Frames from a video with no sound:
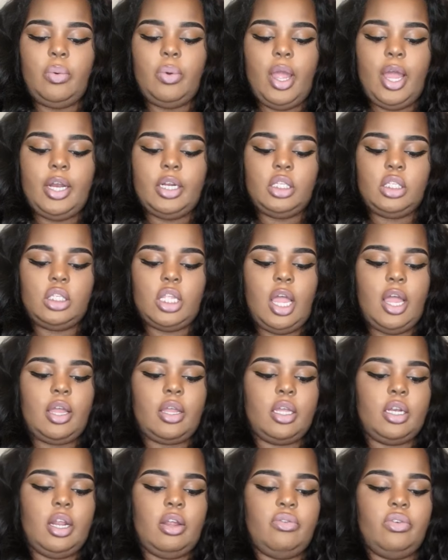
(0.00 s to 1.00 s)
were out of
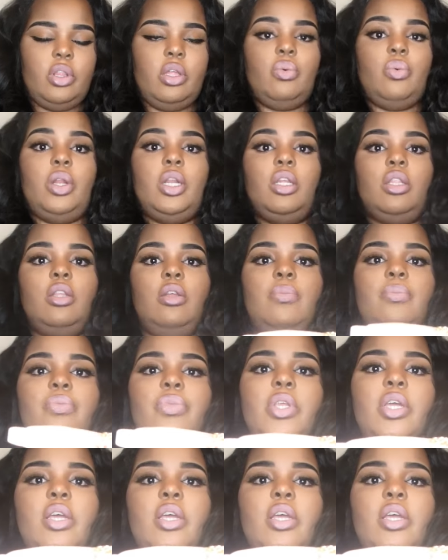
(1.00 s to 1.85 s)
stock and I really wanted them.